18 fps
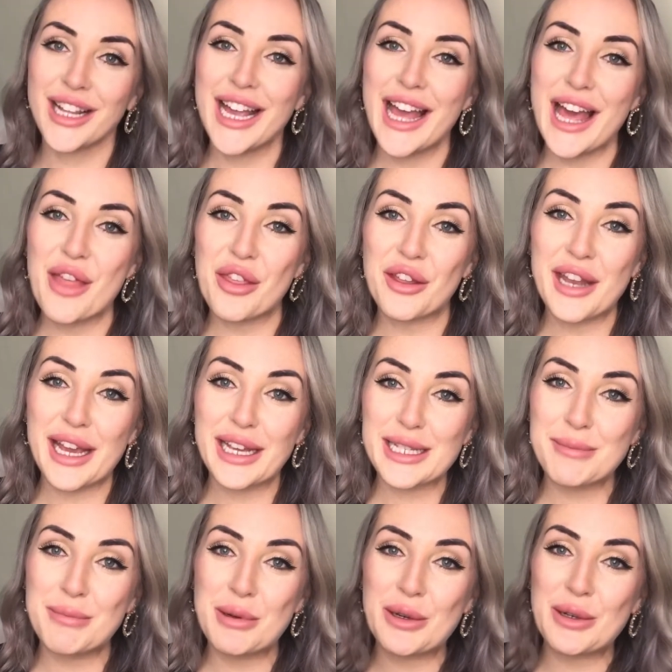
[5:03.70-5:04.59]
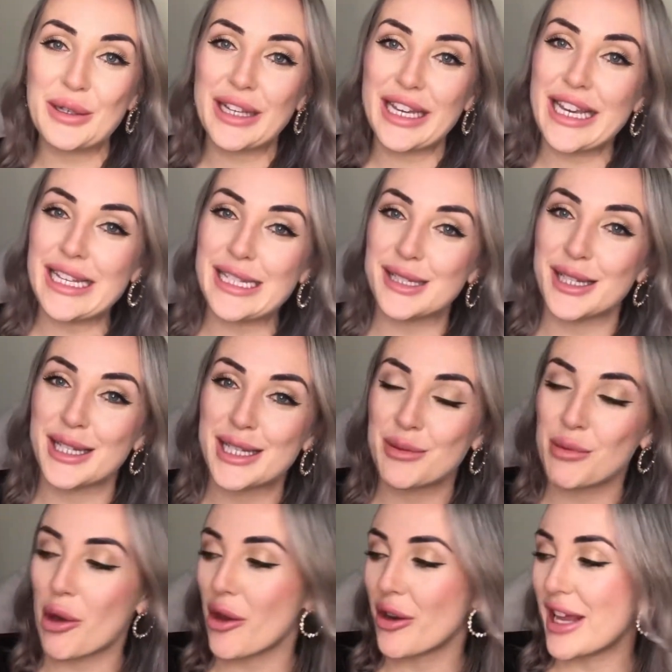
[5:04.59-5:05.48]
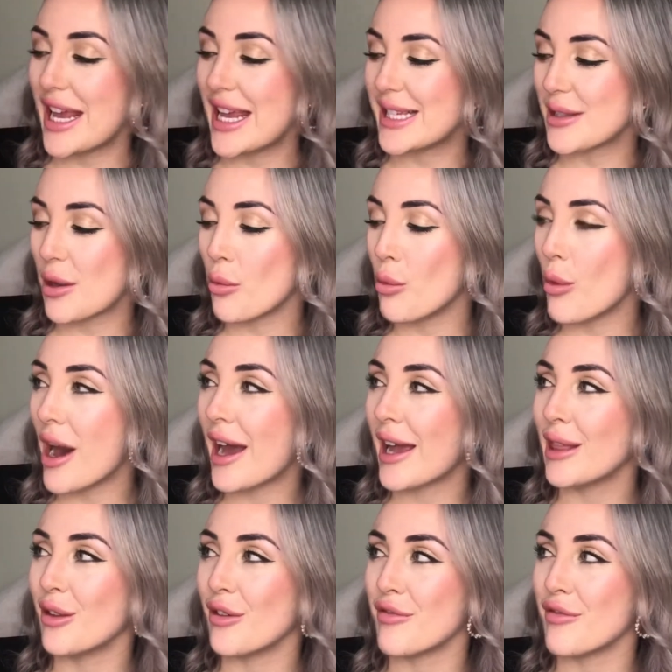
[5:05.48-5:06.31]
The next book is this one. It's Why Love